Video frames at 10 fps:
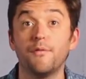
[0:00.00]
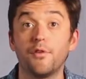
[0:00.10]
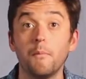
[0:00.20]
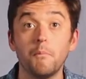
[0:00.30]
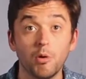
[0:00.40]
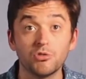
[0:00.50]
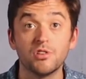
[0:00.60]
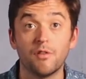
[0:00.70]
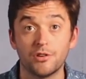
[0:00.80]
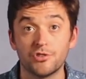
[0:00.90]
for most
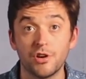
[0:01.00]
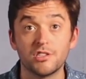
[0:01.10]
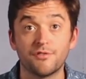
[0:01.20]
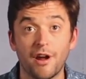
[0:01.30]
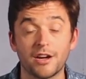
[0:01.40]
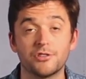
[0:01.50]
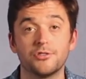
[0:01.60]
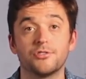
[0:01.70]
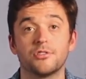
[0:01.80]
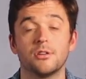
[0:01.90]
of our stress
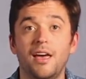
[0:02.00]
fractures.